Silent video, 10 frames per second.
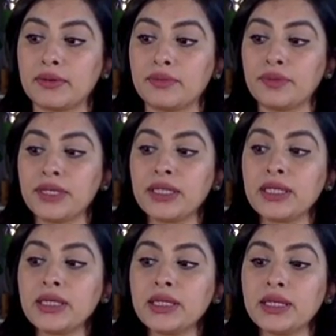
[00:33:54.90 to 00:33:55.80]

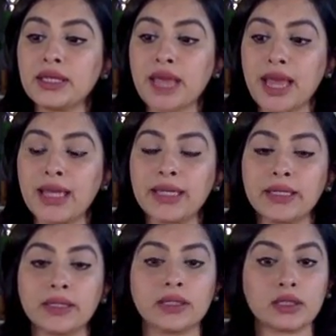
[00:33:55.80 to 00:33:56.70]
really
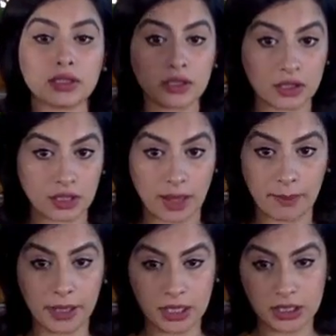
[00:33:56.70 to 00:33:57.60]
gain
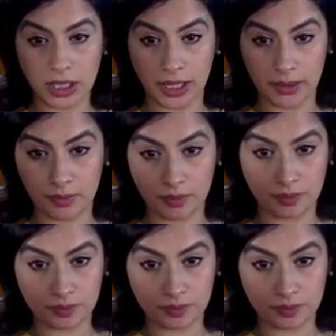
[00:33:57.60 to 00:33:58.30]
that bird's eye